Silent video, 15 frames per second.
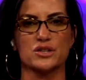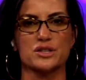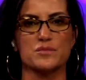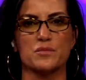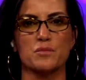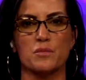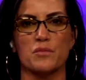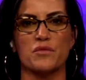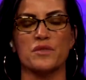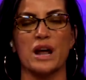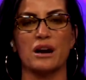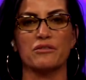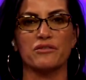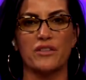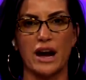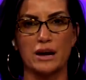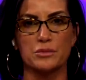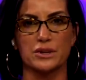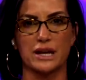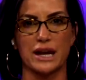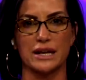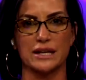just now
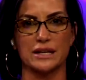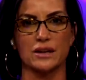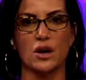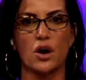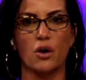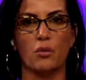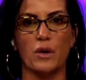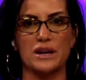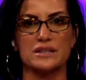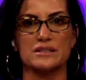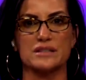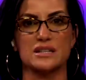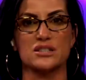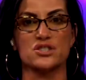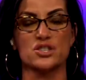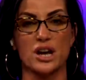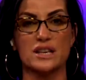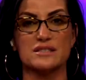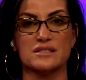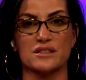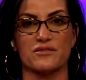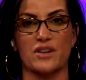fabricating ways to
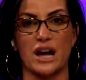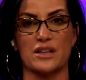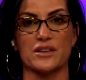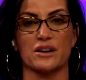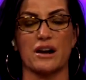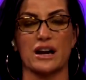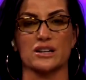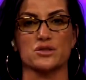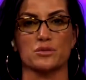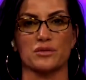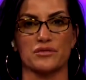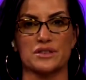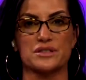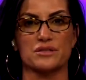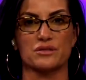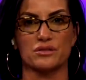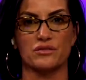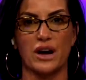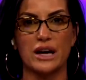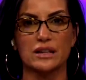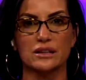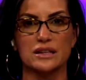justify their actual physical
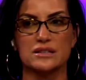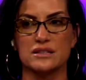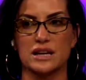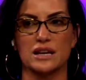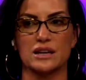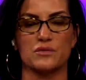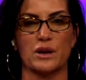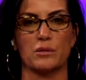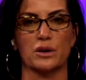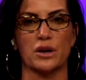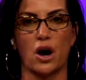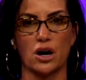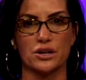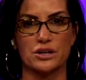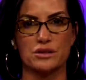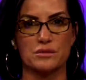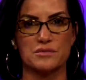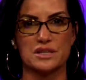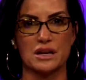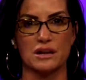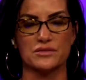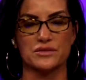violence. They want to argue
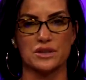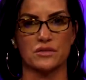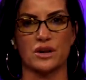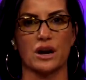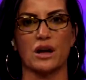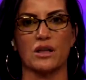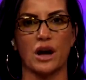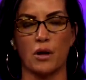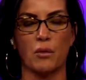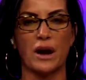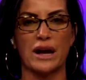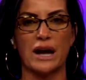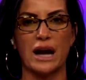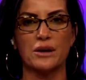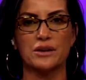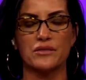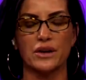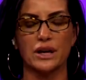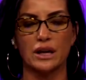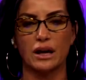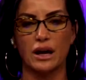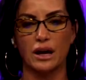themselves a way out of
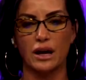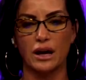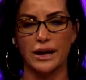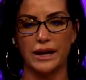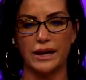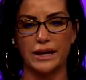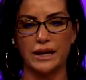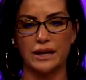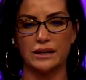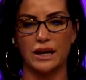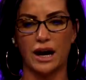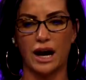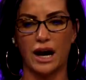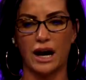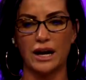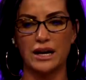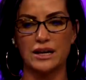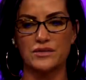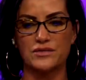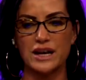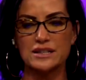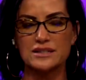it. And
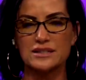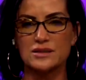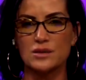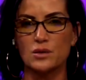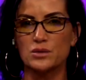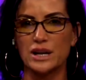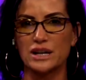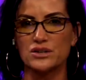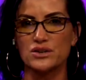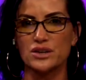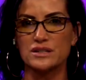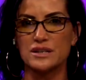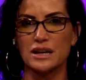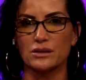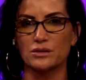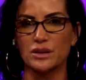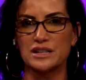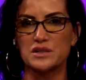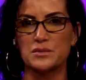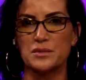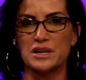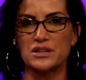that's so dangerous. I don't
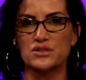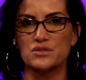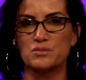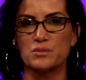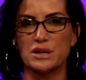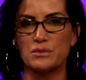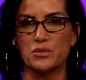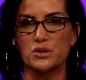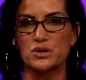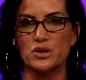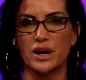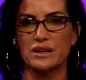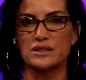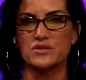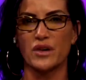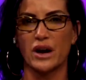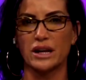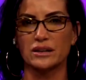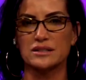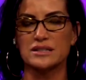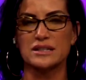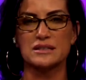like speech being portrayed as
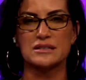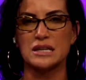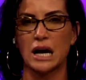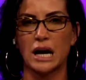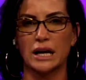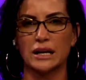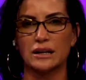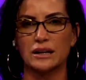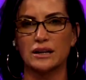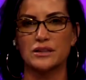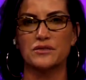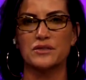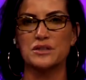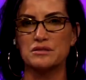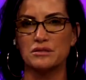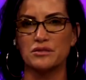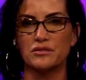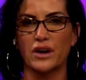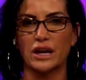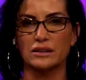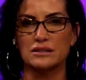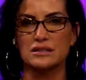violence. It's not. Physical
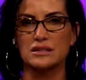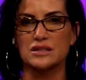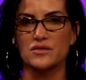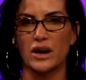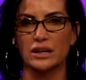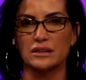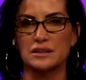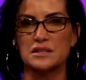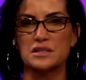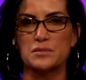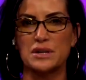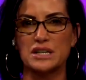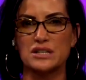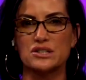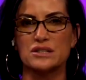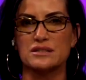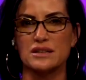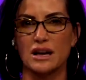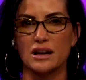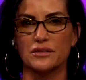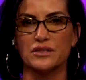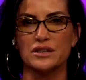violence is violence. Speech
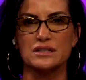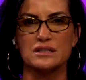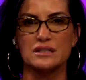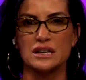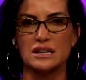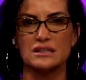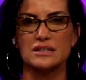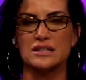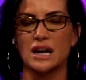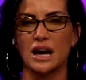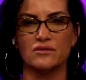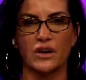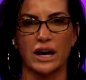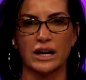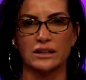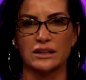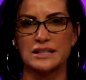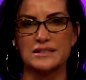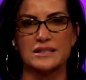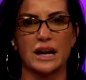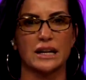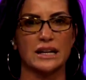itself is not violent.
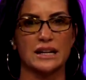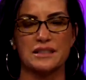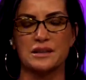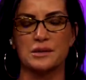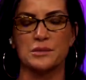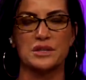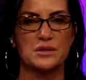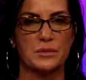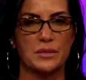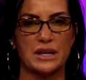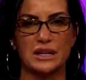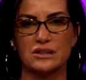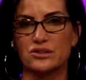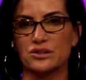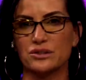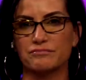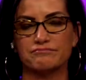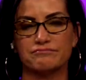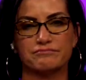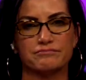It's not anything but speech.